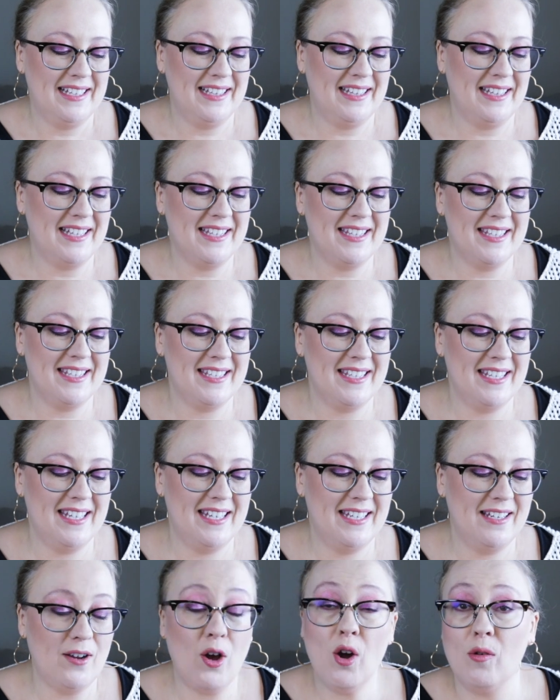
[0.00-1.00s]
Let's
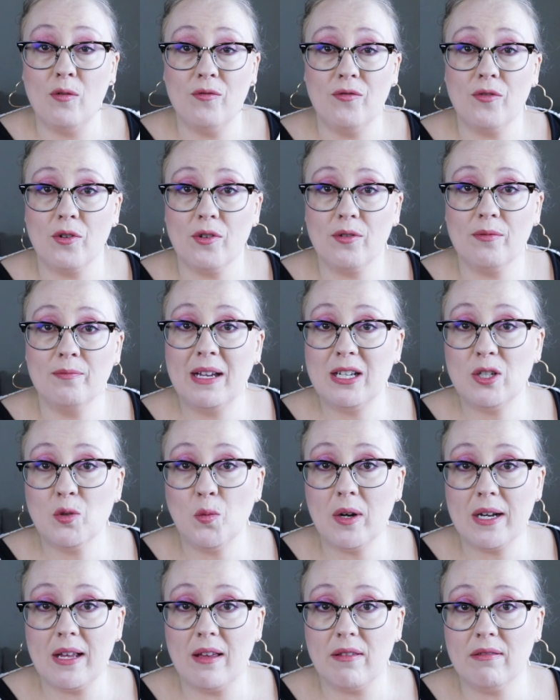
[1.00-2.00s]
see. Oh, for May
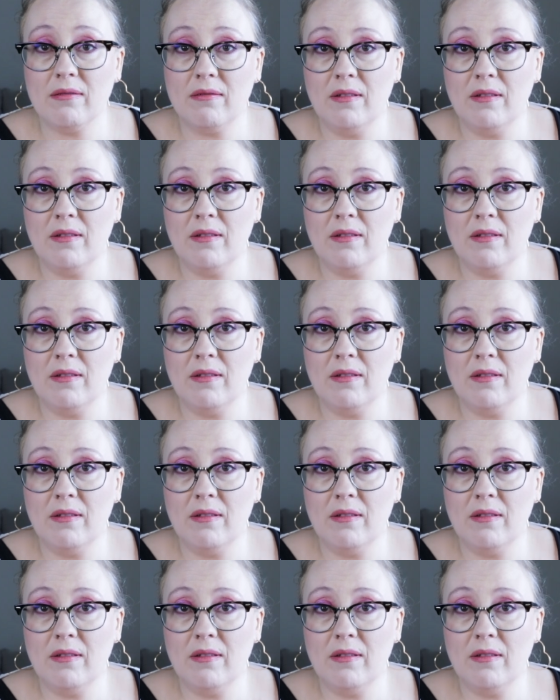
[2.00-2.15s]
20th.